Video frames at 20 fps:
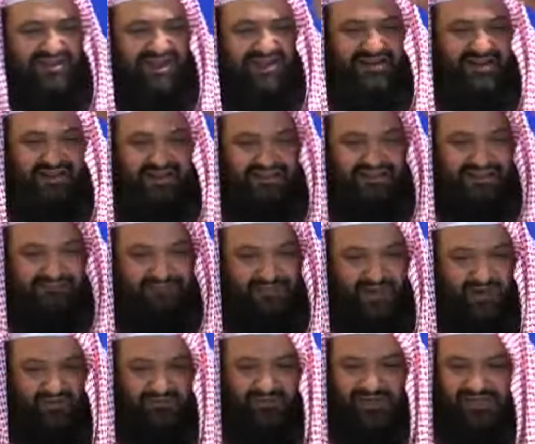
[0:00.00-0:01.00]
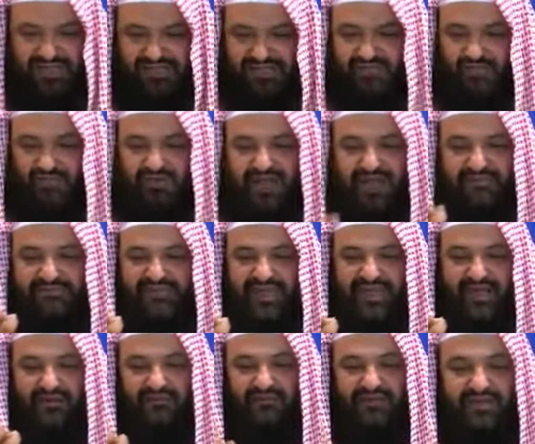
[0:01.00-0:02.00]
the moment that soul comes
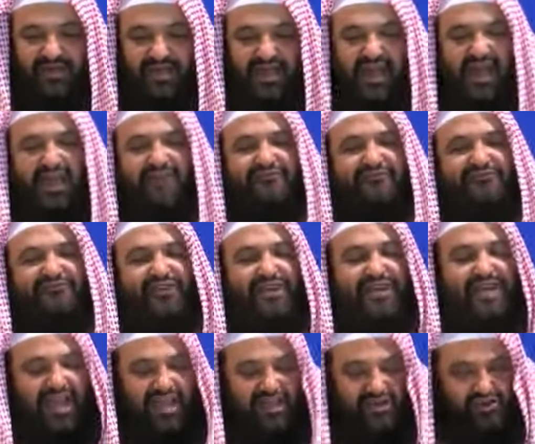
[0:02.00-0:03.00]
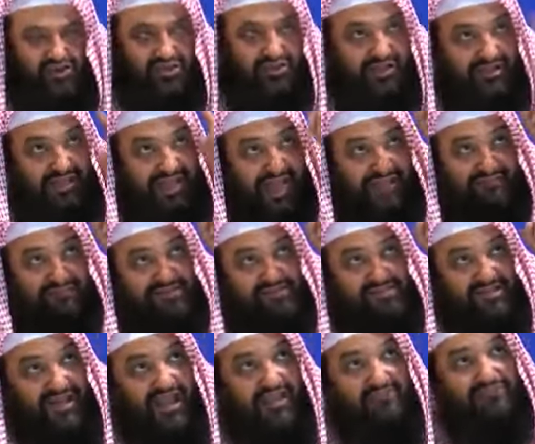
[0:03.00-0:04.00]
out, every angel in the
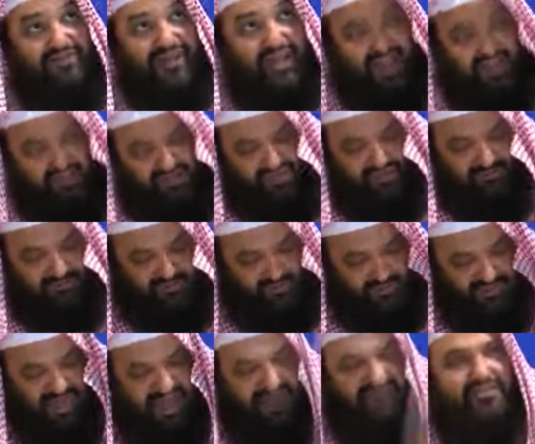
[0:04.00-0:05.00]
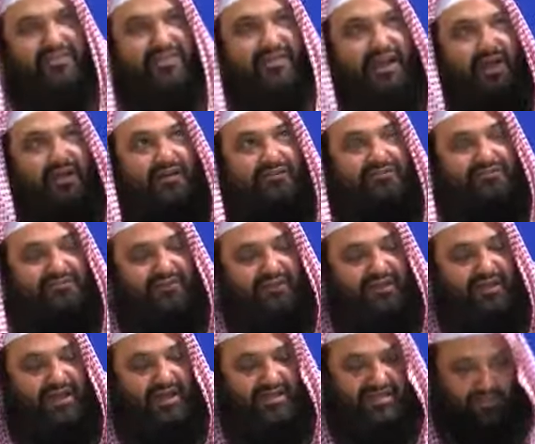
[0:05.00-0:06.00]
heavens and every angel between heaven and earth,
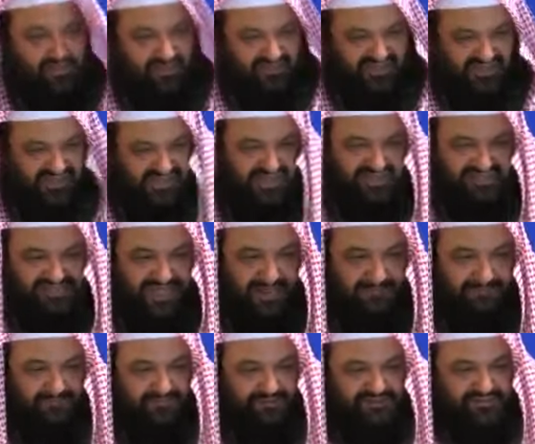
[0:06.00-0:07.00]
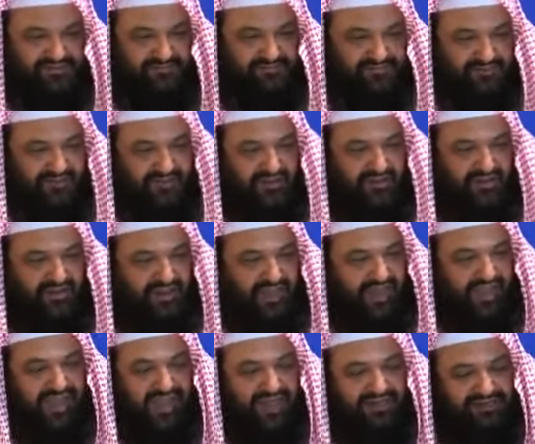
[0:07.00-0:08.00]
they will curse that person.
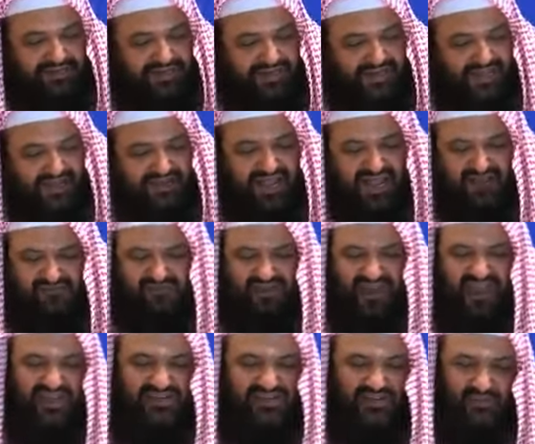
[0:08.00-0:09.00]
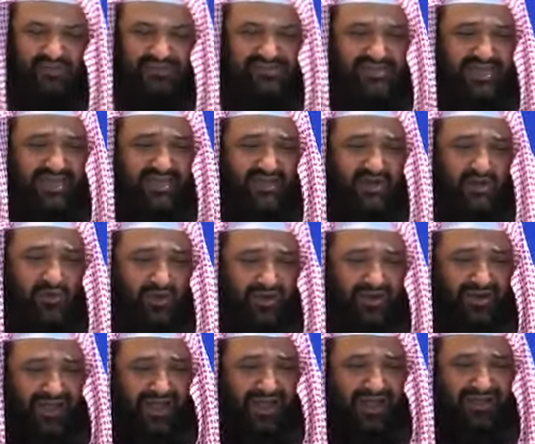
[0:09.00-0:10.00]
And every angel will say, oh
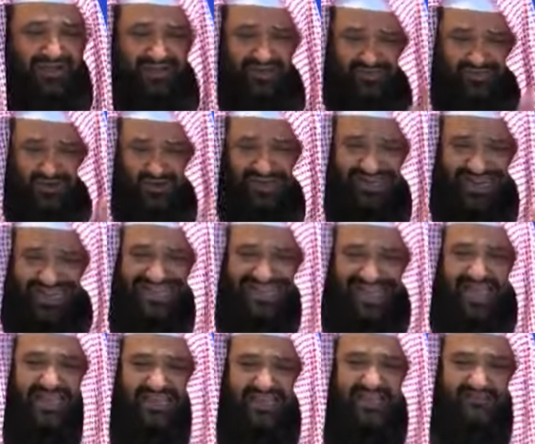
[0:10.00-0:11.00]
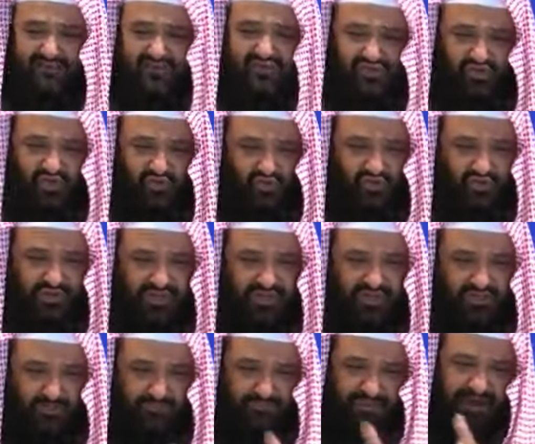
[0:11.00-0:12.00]
Allah, don't let that evil soul
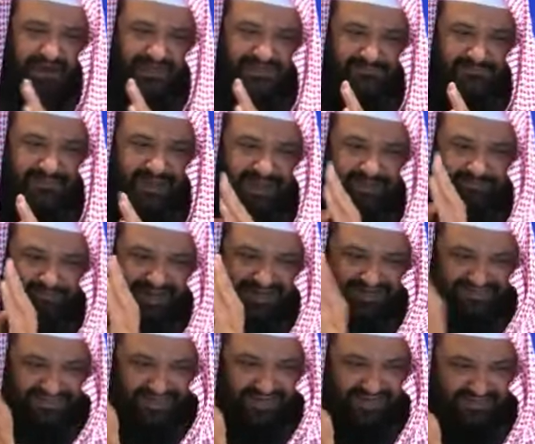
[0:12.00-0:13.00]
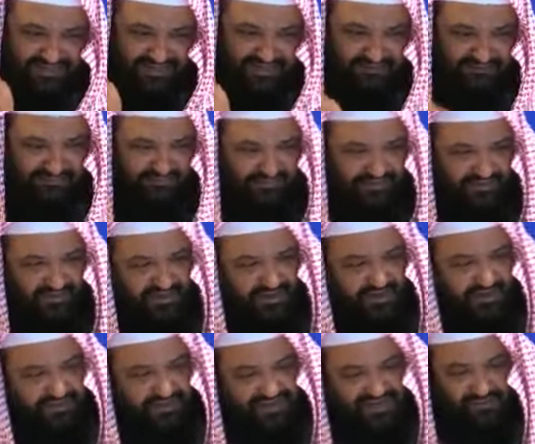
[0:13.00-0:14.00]
to pass by my sight.
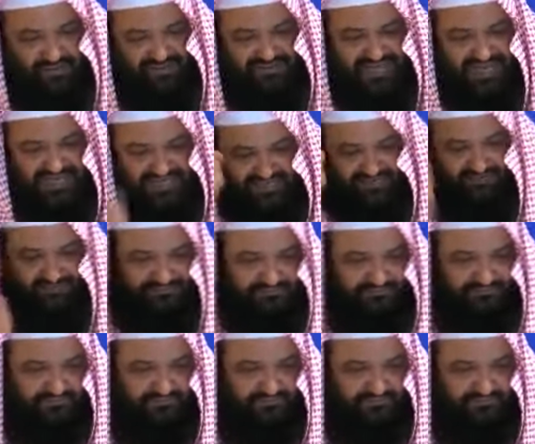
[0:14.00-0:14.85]
Then he will take it.